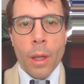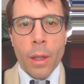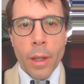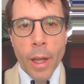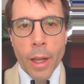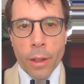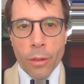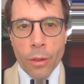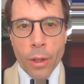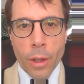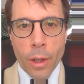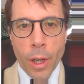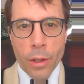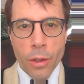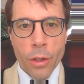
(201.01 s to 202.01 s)
Next,
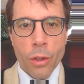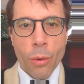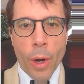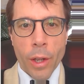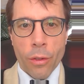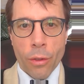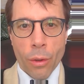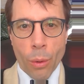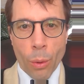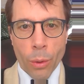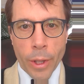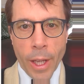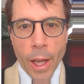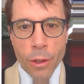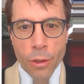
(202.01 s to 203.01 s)
it iterates through
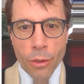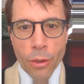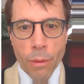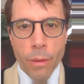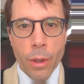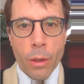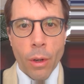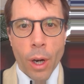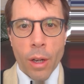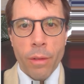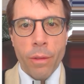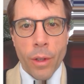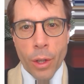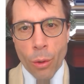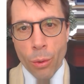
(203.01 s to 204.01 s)
all the edges of the
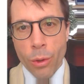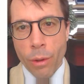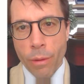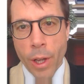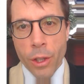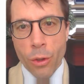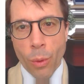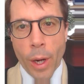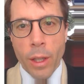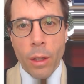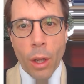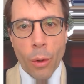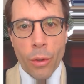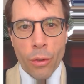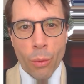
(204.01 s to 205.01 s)
graph in order of edge
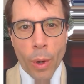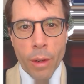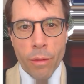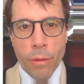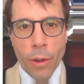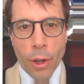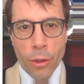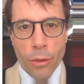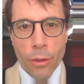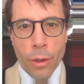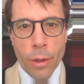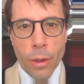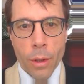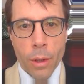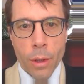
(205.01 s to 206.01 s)
weight, lowest weight first.